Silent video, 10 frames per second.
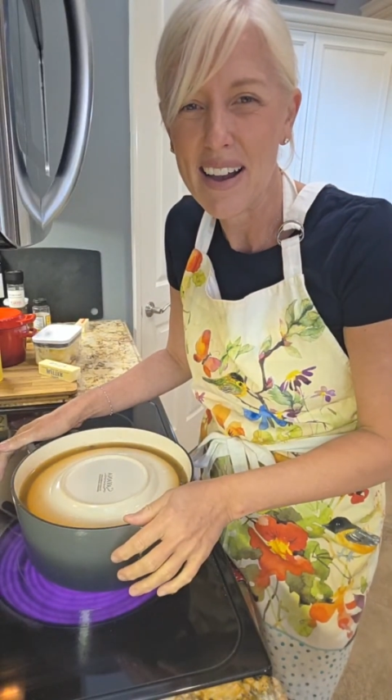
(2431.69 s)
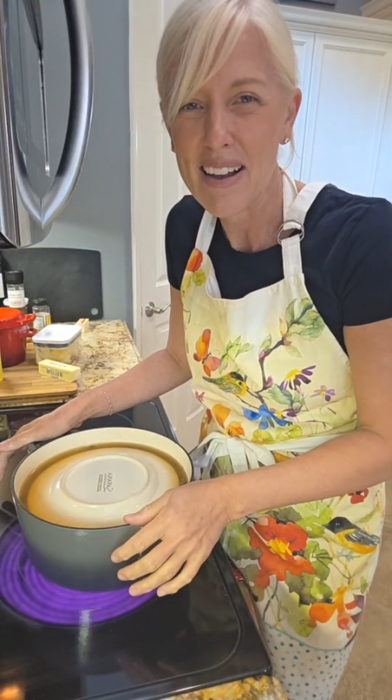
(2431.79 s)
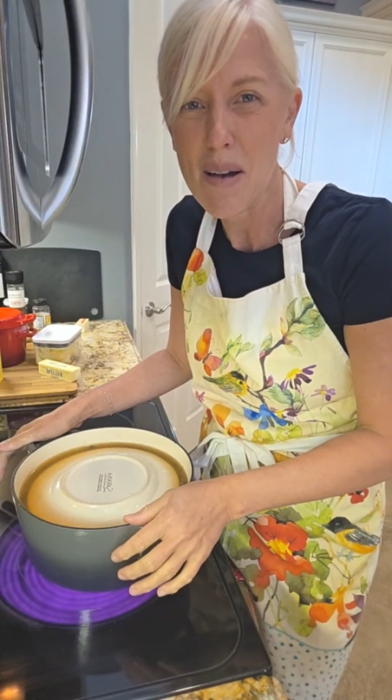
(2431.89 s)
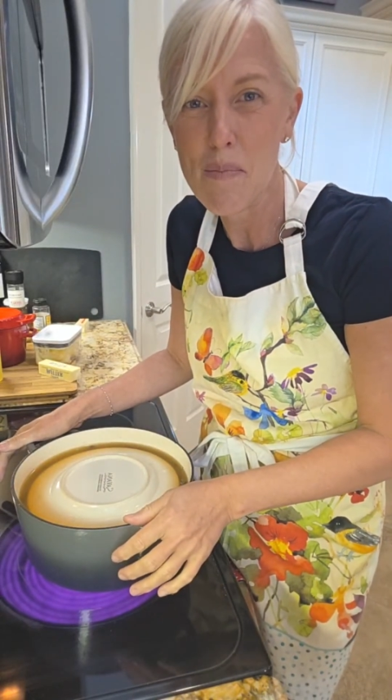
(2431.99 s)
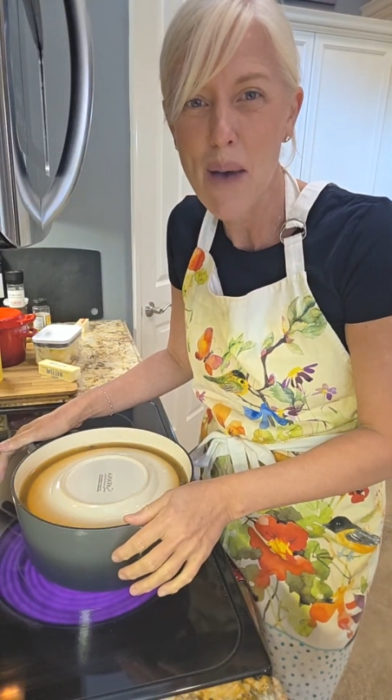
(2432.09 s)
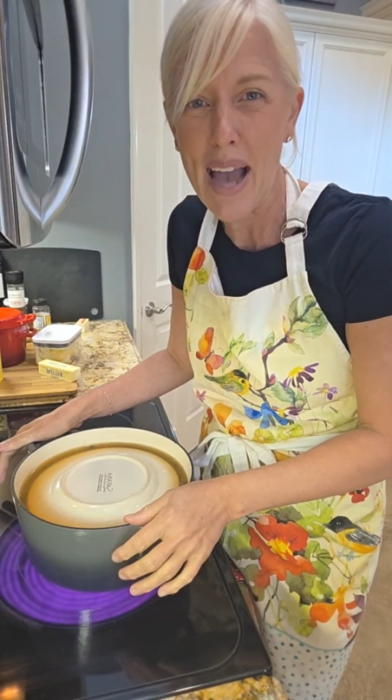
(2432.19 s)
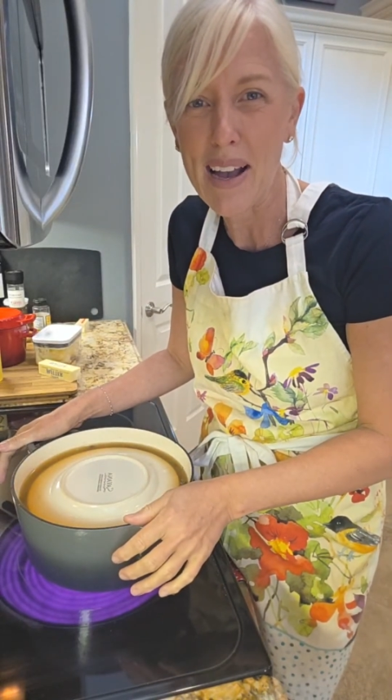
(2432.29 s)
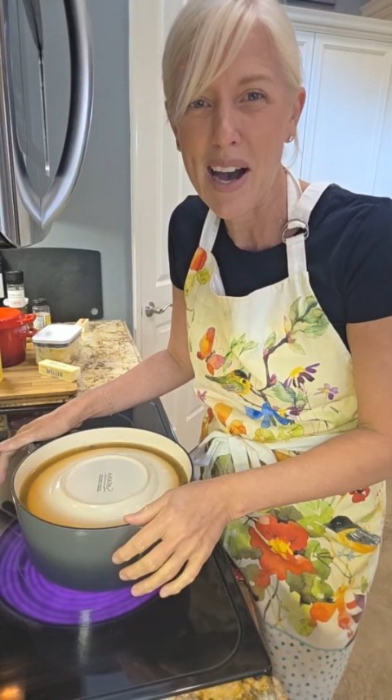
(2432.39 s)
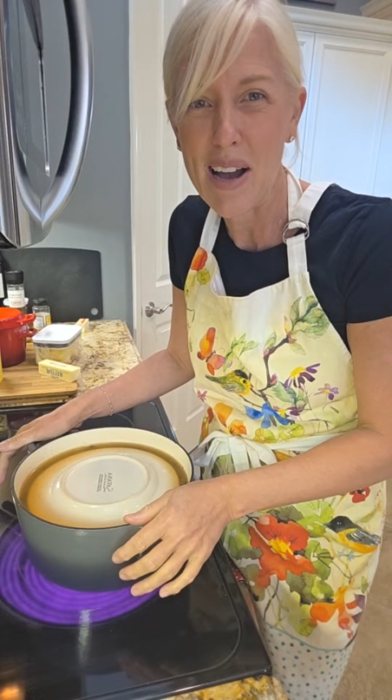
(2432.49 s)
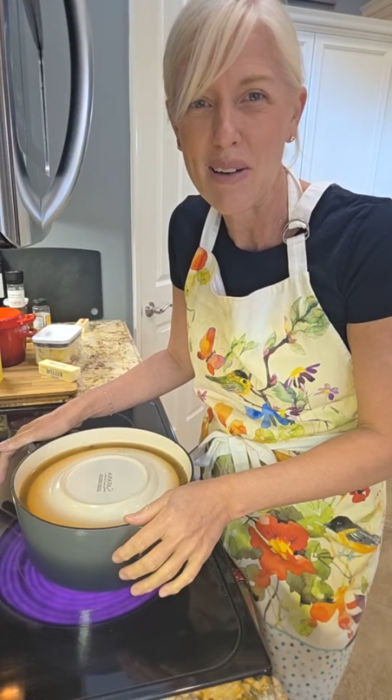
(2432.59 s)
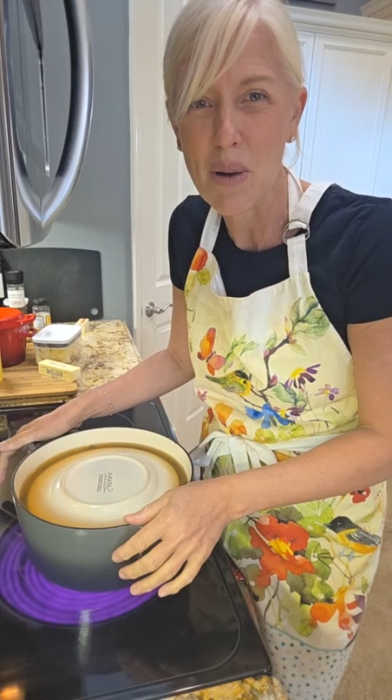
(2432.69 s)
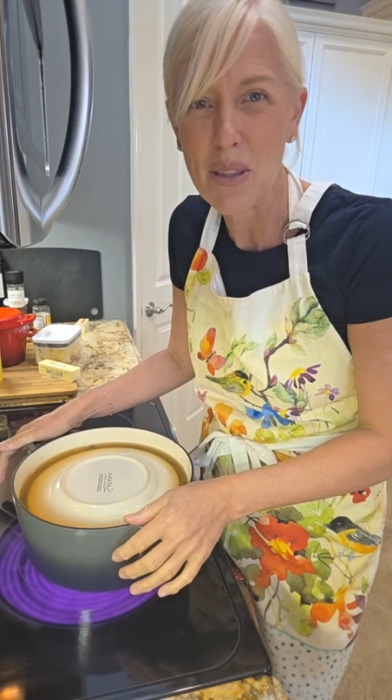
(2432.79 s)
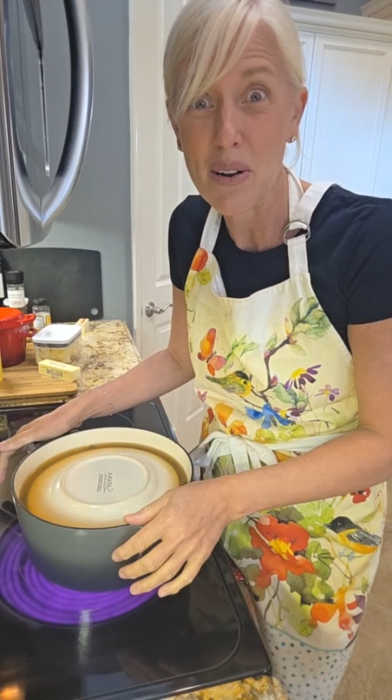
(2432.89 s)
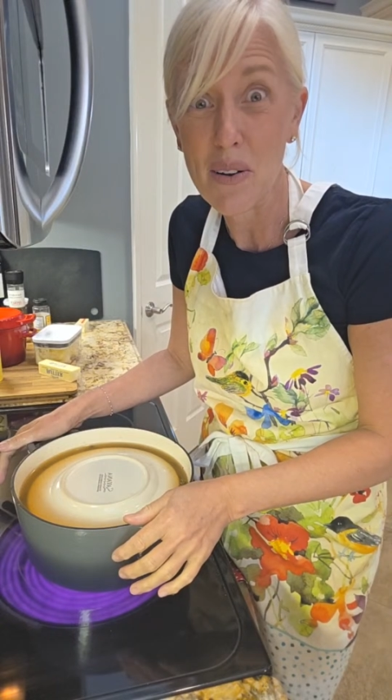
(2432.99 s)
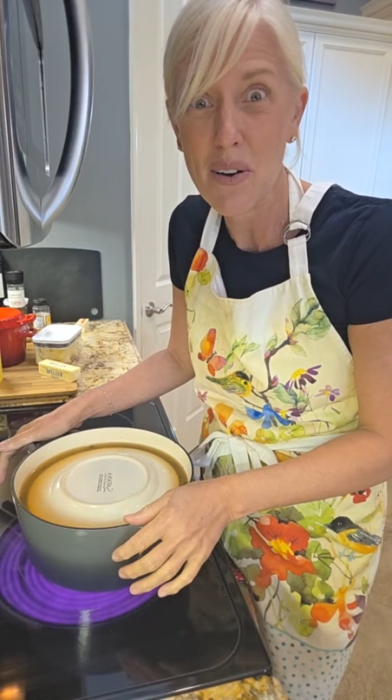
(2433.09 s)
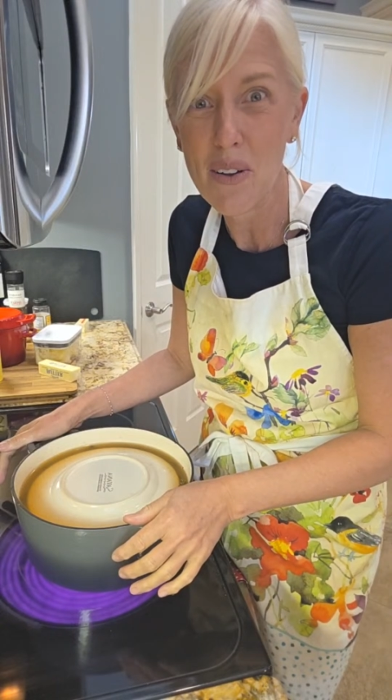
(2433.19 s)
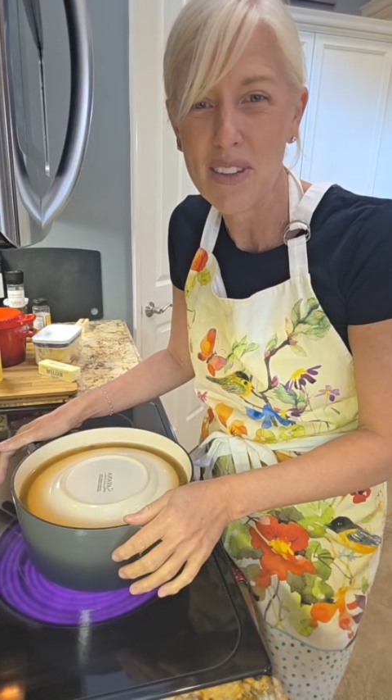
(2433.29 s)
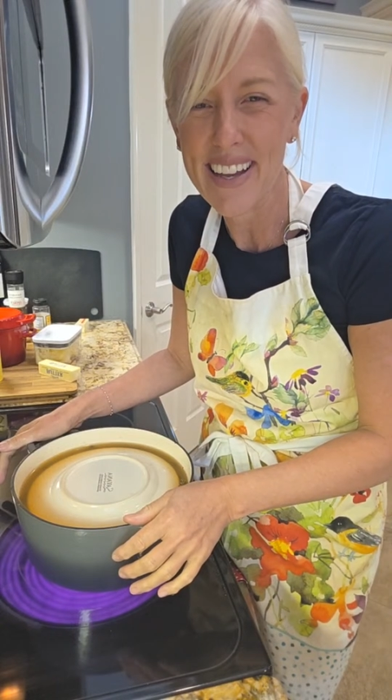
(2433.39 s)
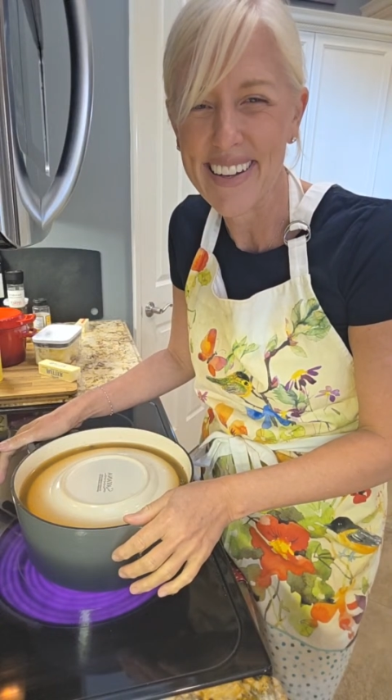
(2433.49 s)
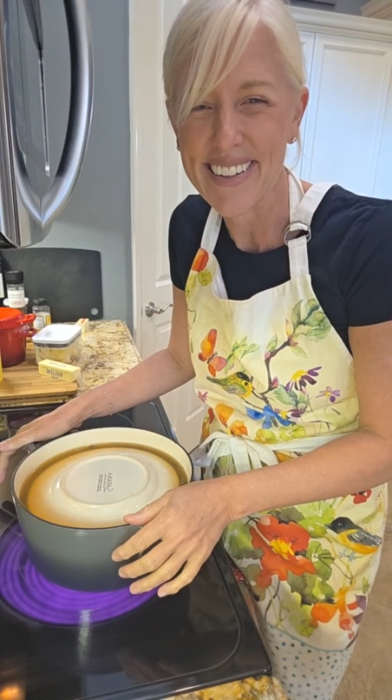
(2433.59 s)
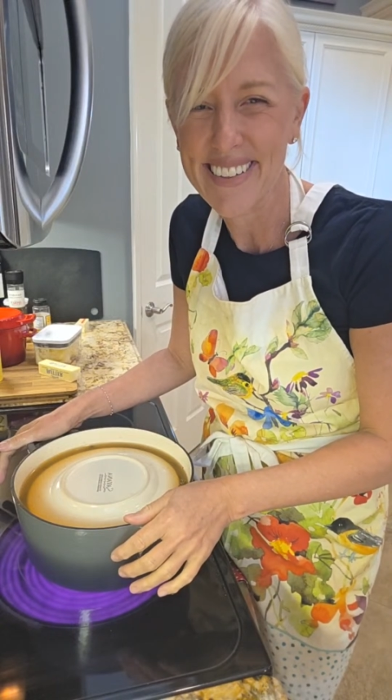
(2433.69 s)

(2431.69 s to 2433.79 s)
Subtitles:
come back on when they're all done.